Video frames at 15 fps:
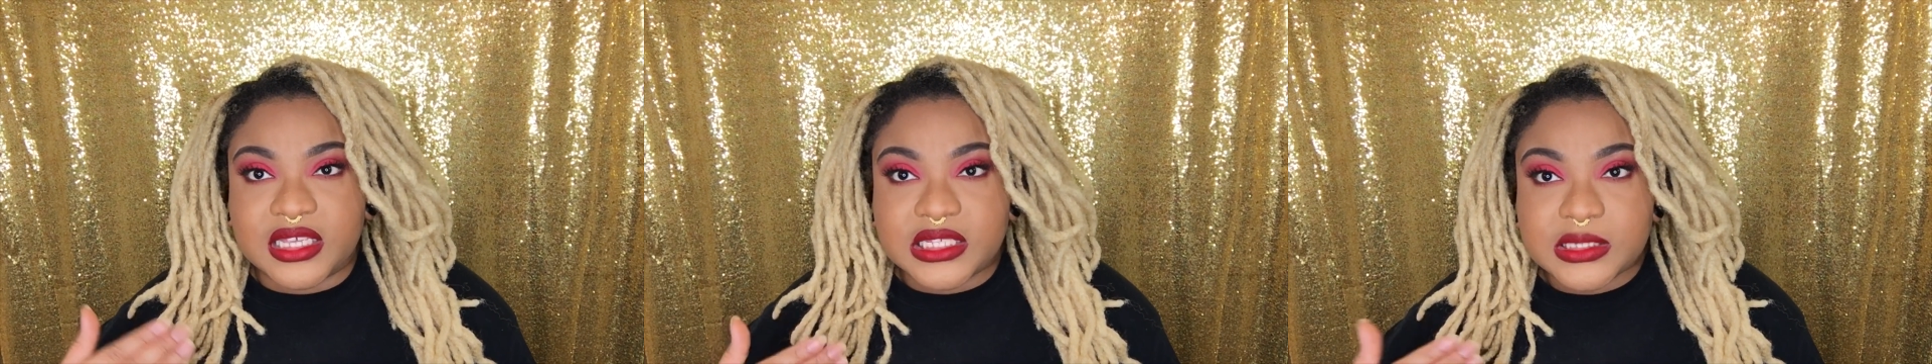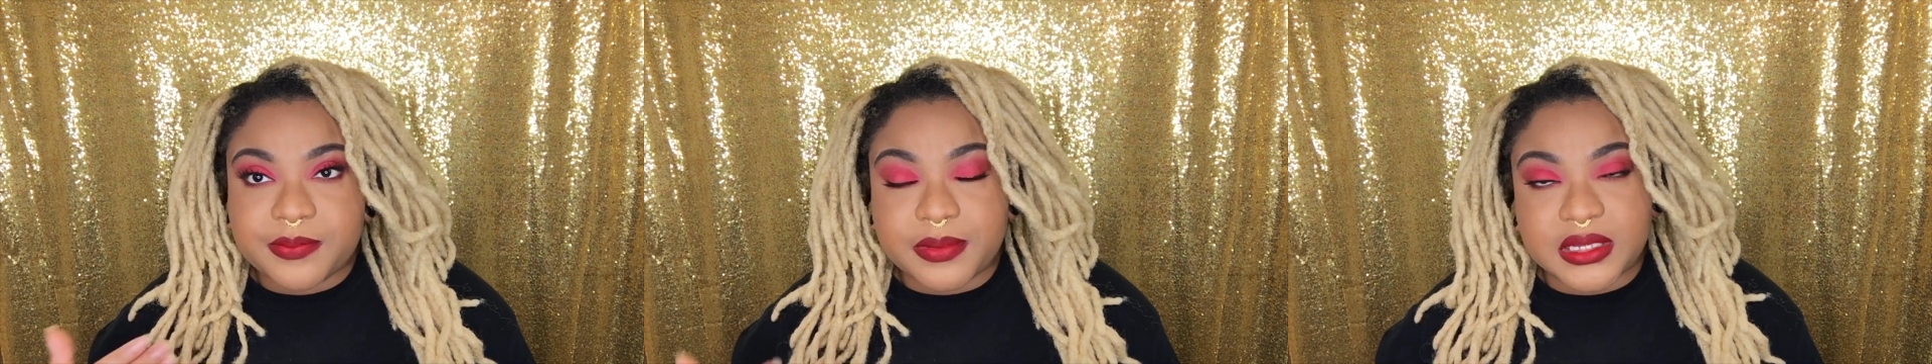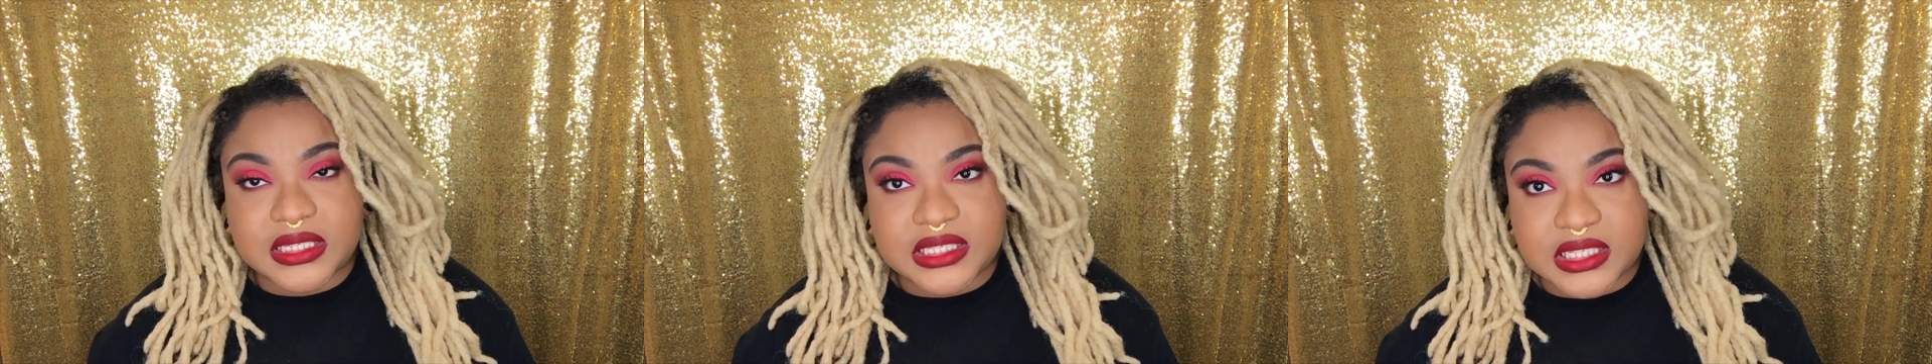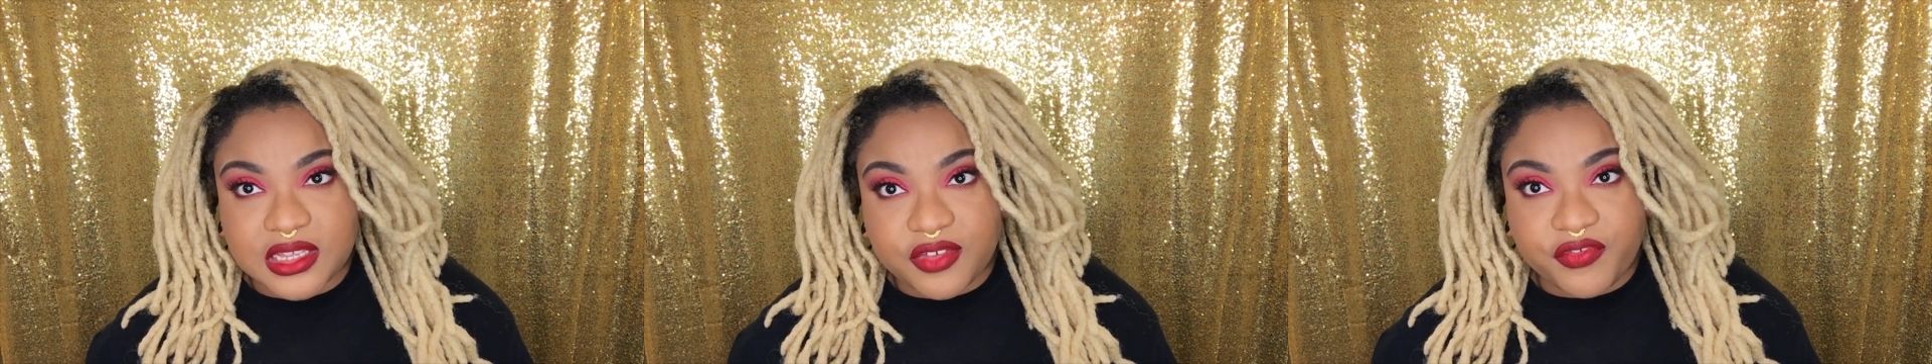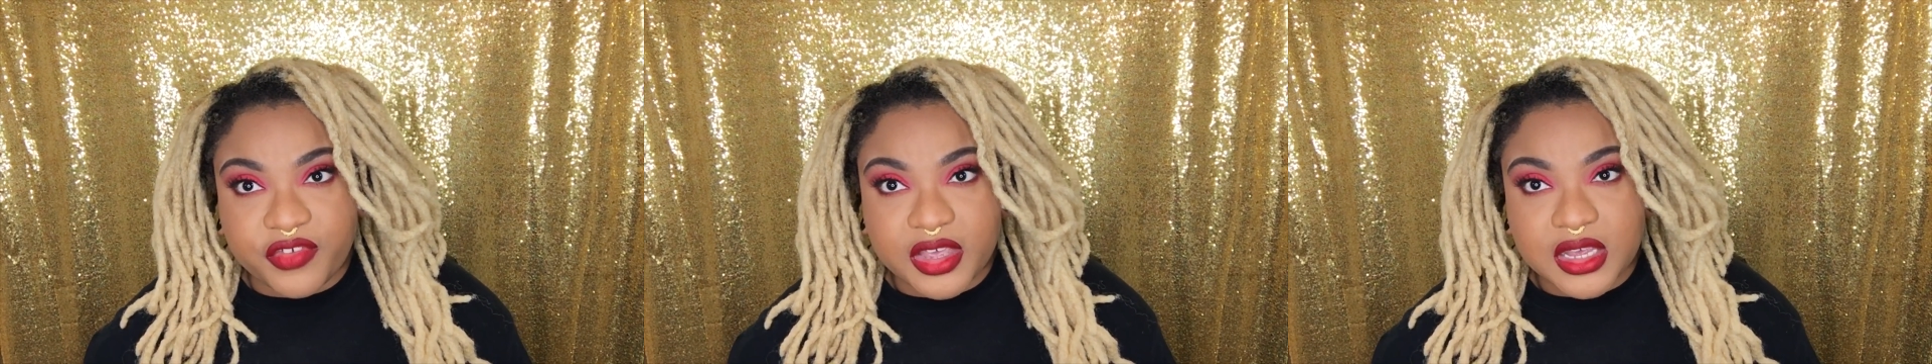
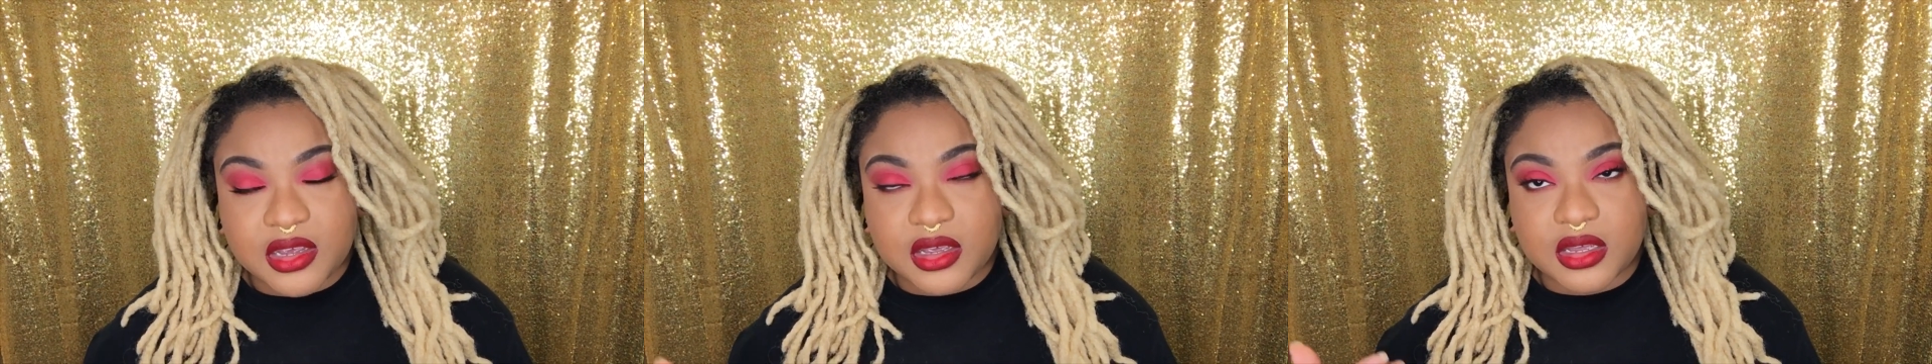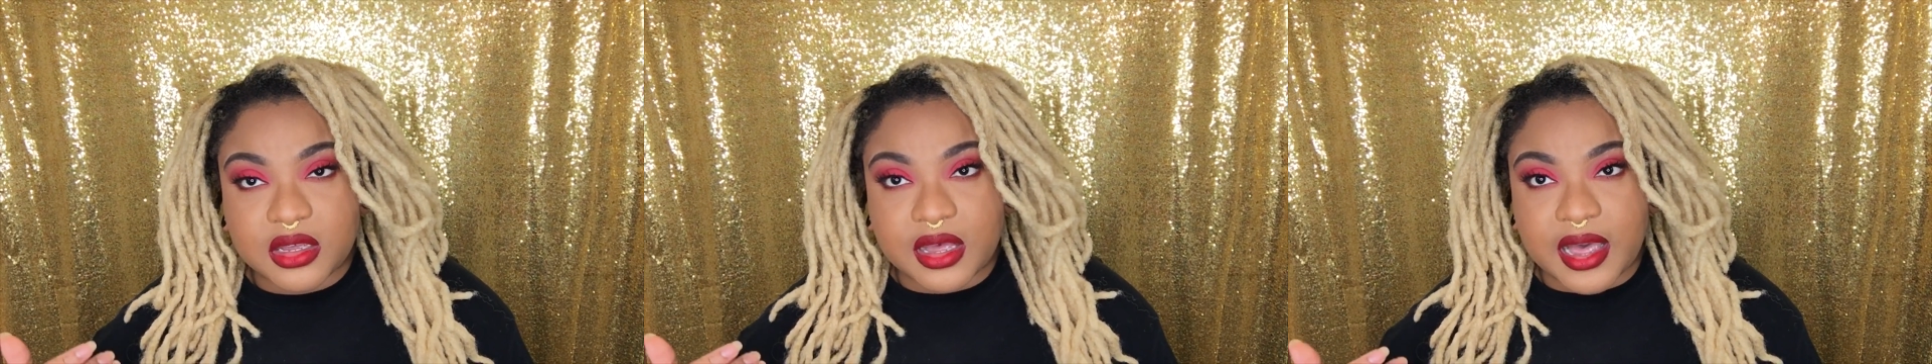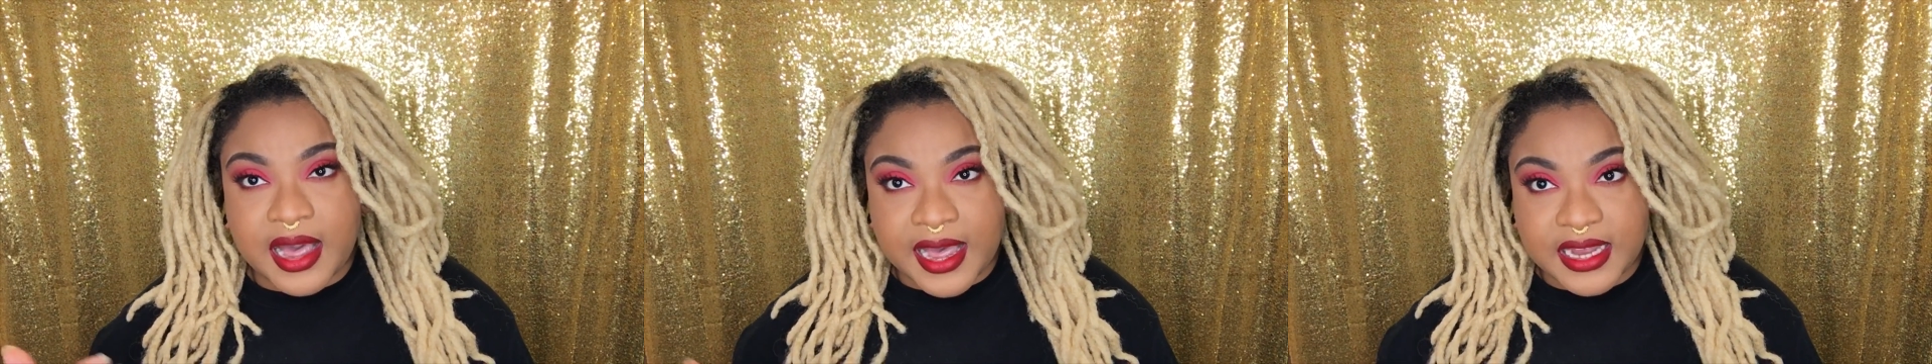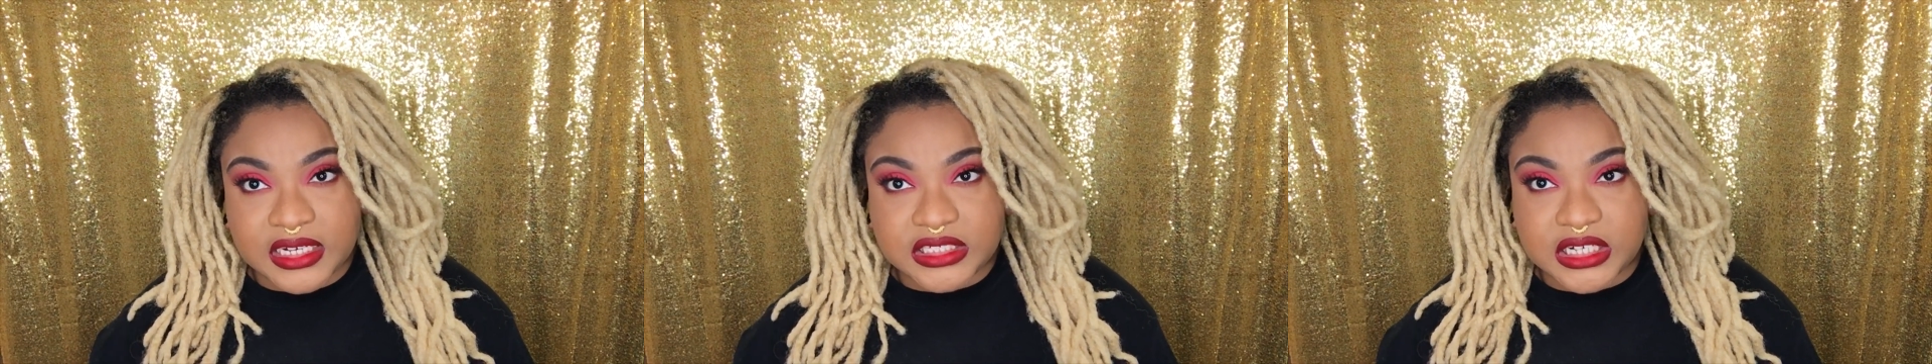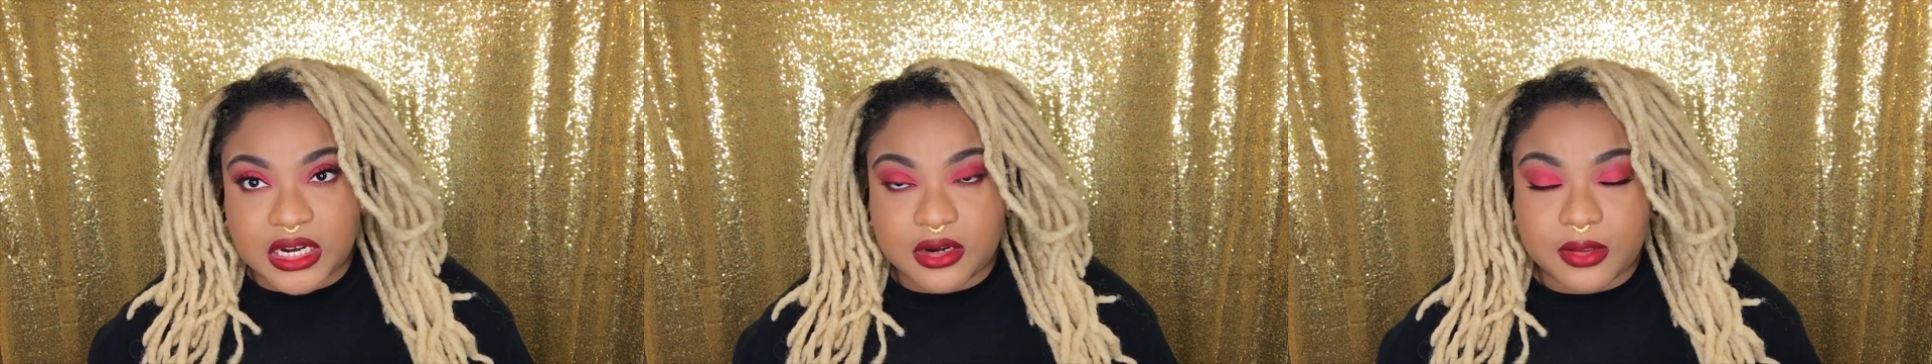specific
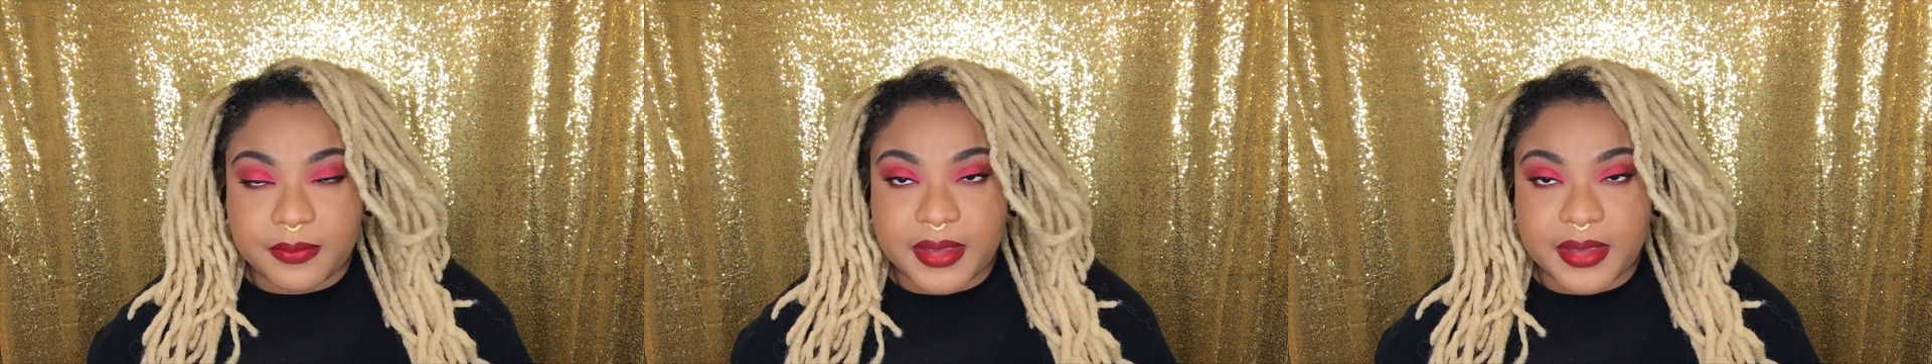eyeshadow